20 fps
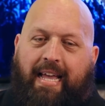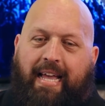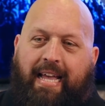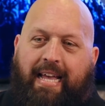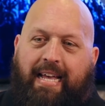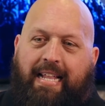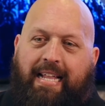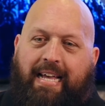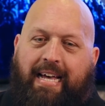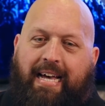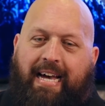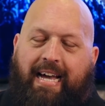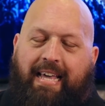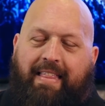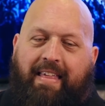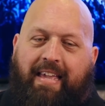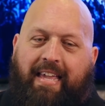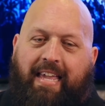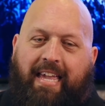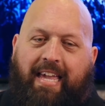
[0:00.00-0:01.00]
And I
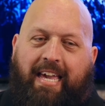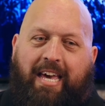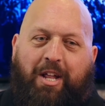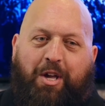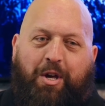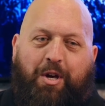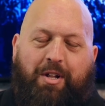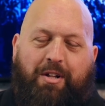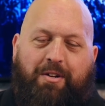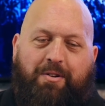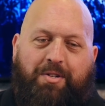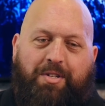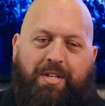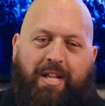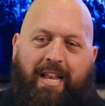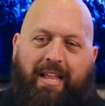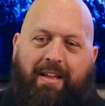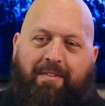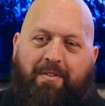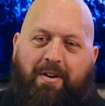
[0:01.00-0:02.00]
think he got a good
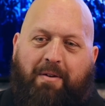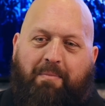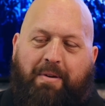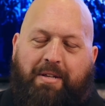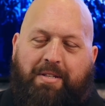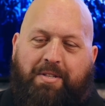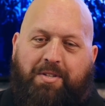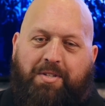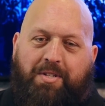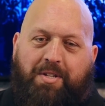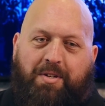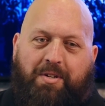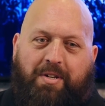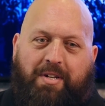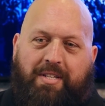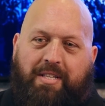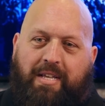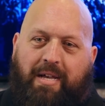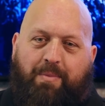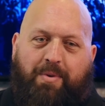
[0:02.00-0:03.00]
understanding of our business, too,
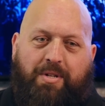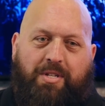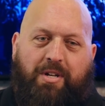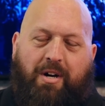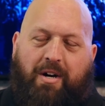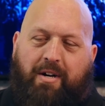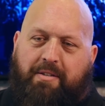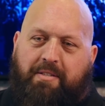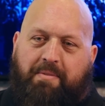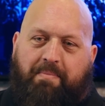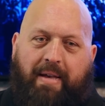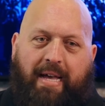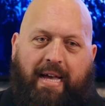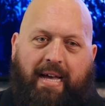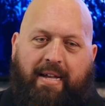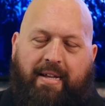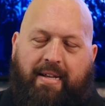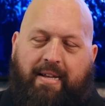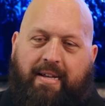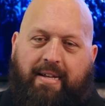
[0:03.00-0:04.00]
because I would talk
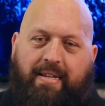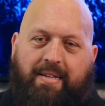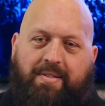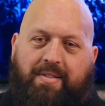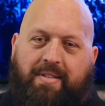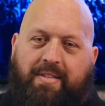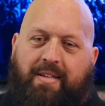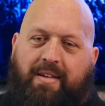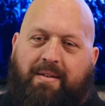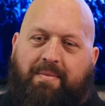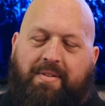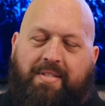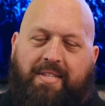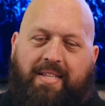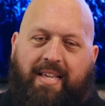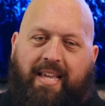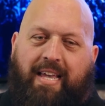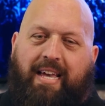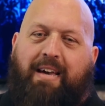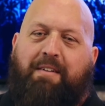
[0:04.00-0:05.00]
smack. I used to tell him, I
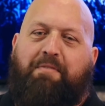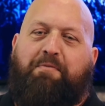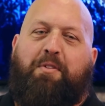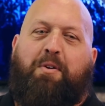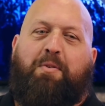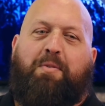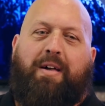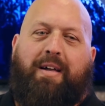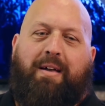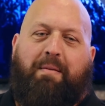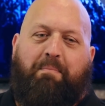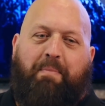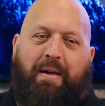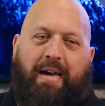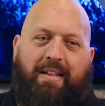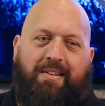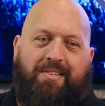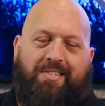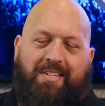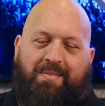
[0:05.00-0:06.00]
said, yeah, I float like a
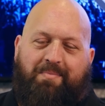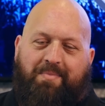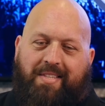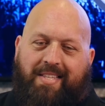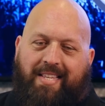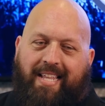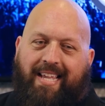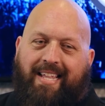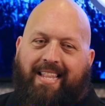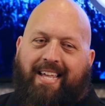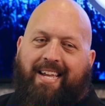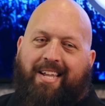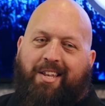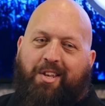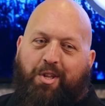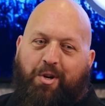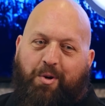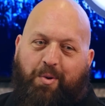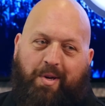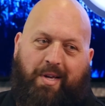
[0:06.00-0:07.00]
battleship and sting like a
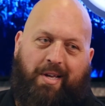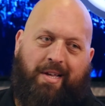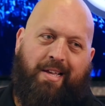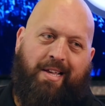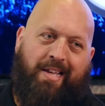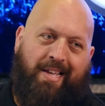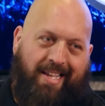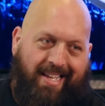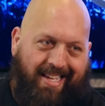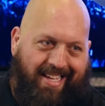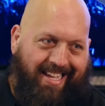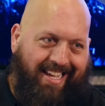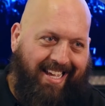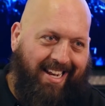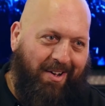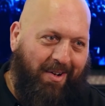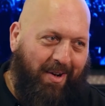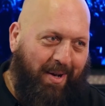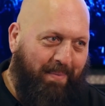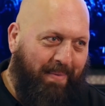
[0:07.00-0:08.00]
nuke.
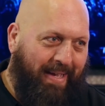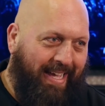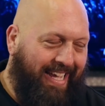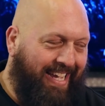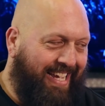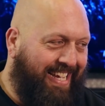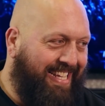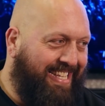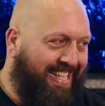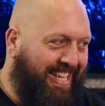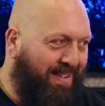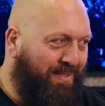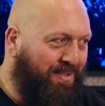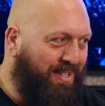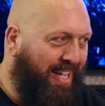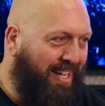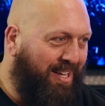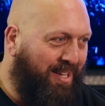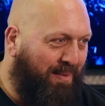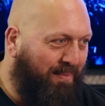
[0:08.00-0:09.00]
You know what I mean? Because he
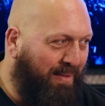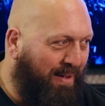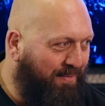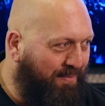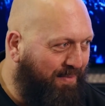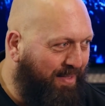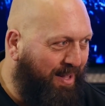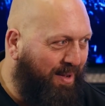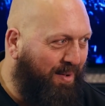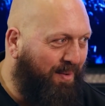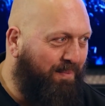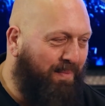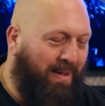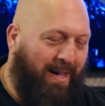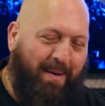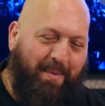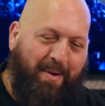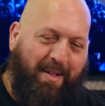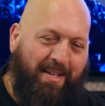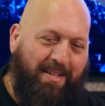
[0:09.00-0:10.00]
was like talking about,
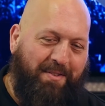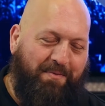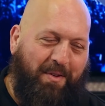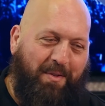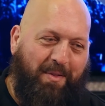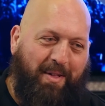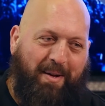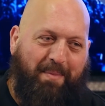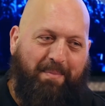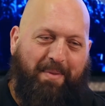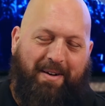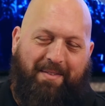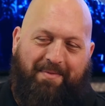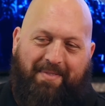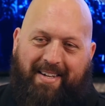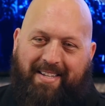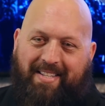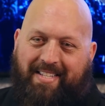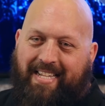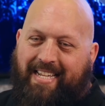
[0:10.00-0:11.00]
Muhammad Ali's float like a
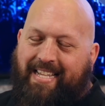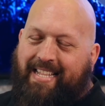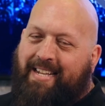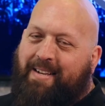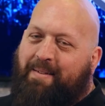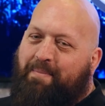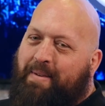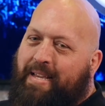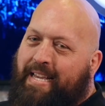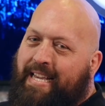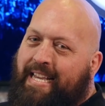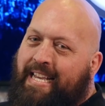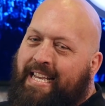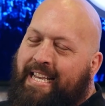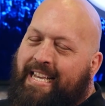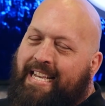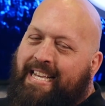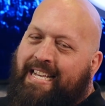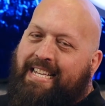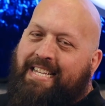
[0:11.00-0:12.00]
butterfly and sting like a bee.
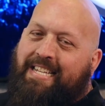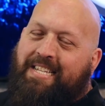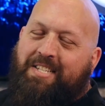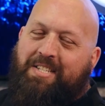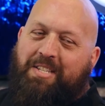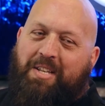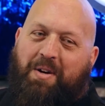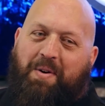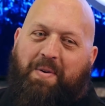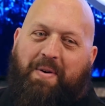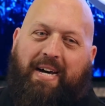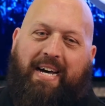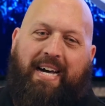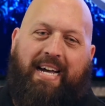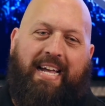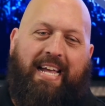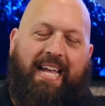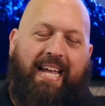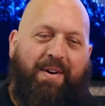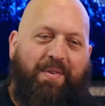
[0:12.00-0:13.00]

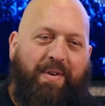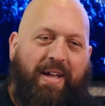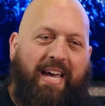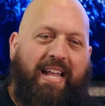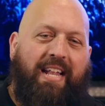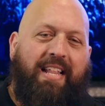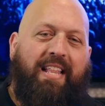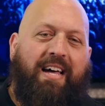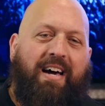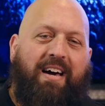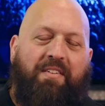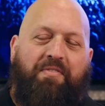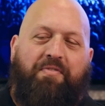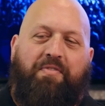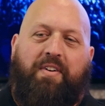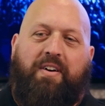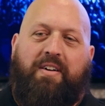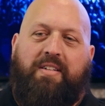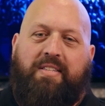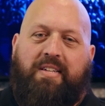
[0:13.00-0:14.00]
So we had a lot of
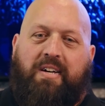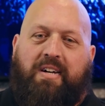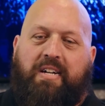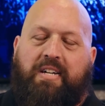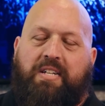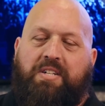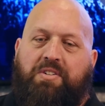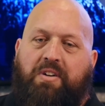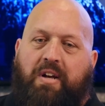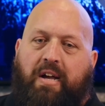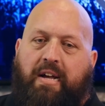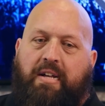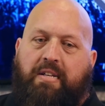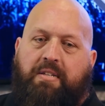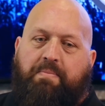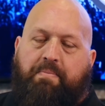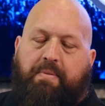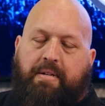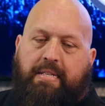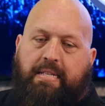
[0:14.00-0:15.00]
fun talking
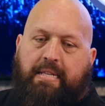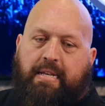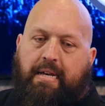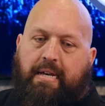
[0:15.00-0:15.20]
trash, but,